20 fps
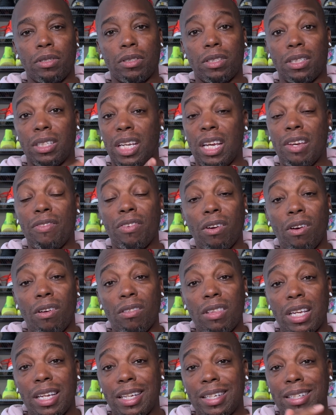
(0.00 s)
and even on
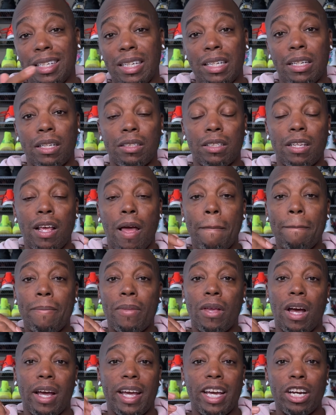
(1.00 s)
the Adidas
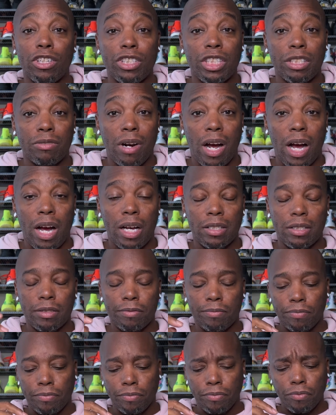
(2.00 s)
energy rods,
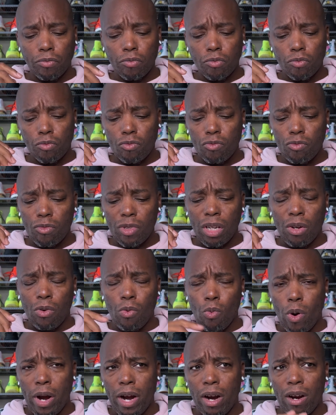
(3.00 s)

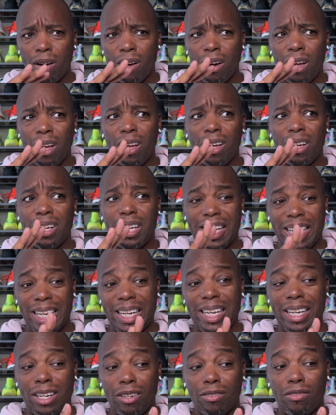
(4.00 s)
where it
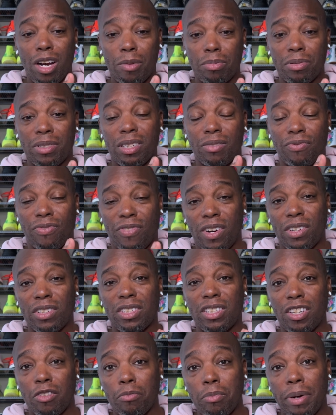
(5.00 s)
interrupts the
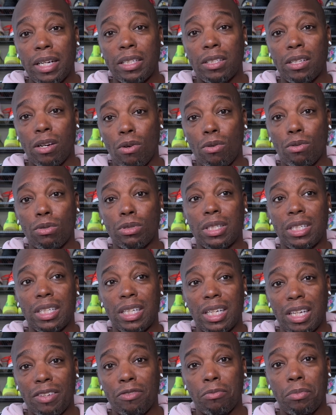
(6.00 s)
function of my toes and it
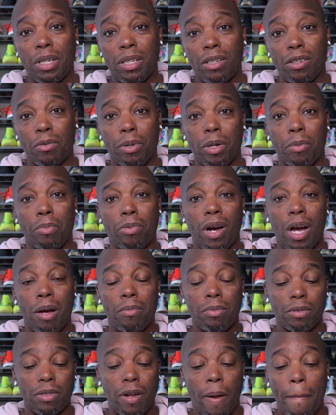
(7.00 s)
gives me a little bit of
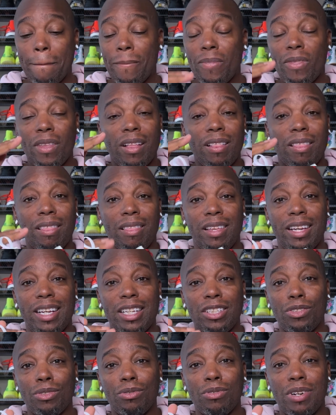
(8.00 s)
problems.
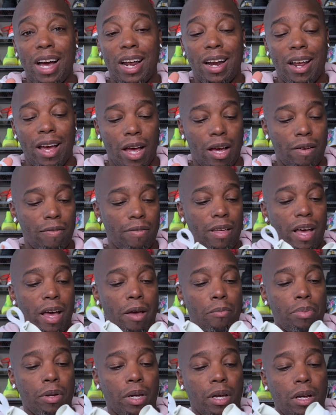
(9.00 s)
These do not have that
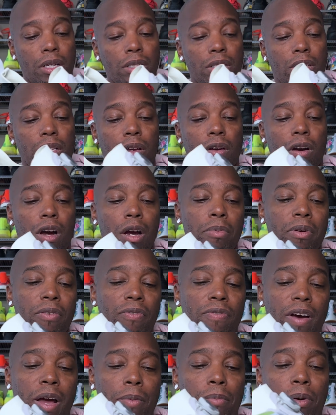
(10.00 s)
because the carbon
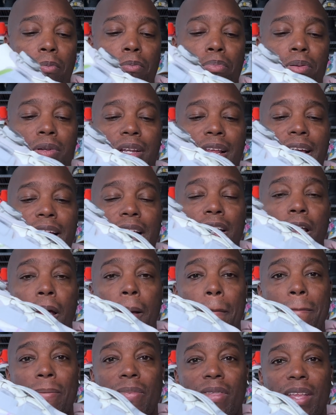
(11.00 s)
fiber plate
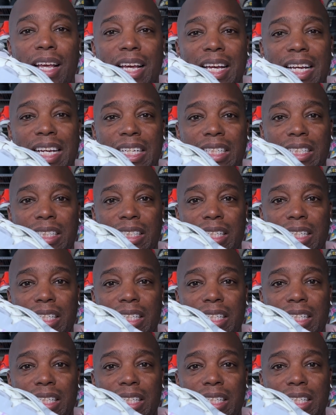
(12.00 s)
is